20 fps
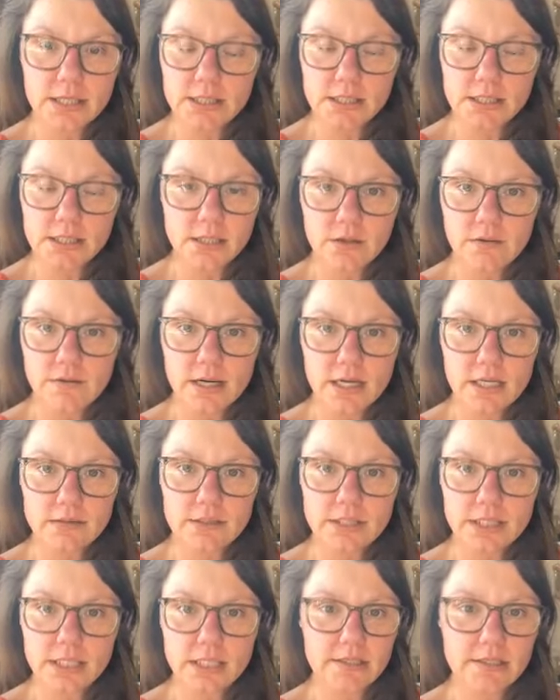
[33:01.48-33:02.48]
is also
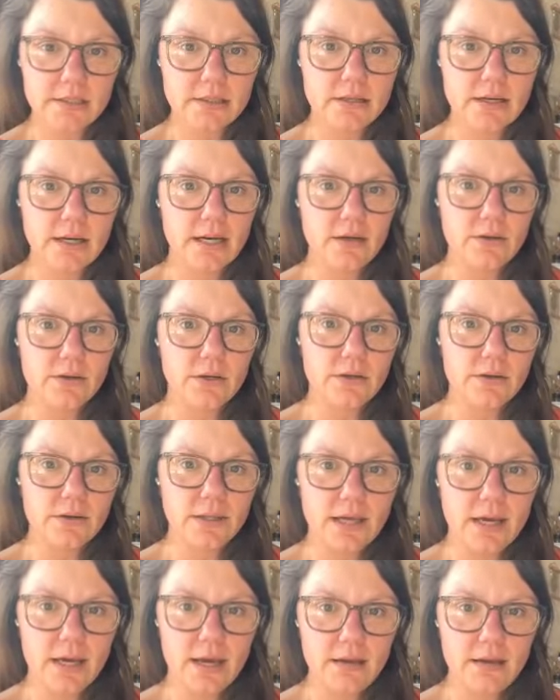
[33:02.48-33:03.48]
around here. I don't go
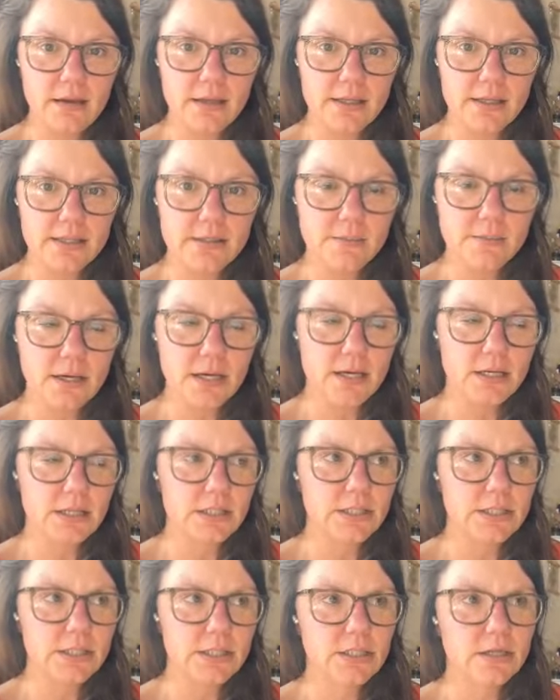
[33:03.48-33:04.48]
to that as
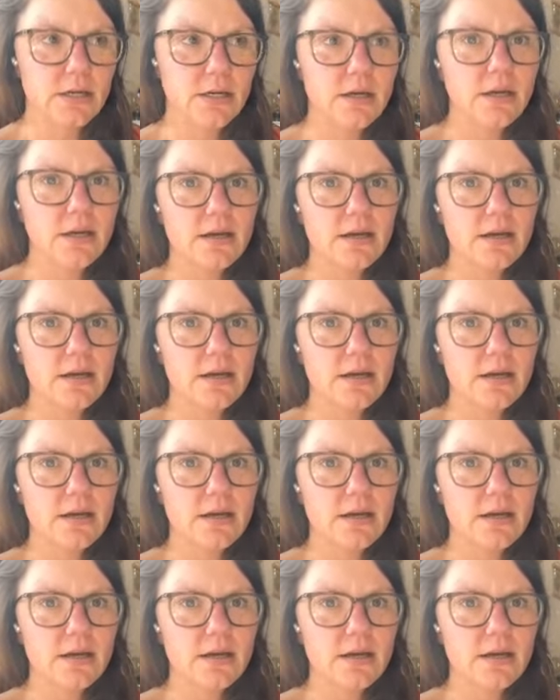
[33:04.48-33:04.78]
much.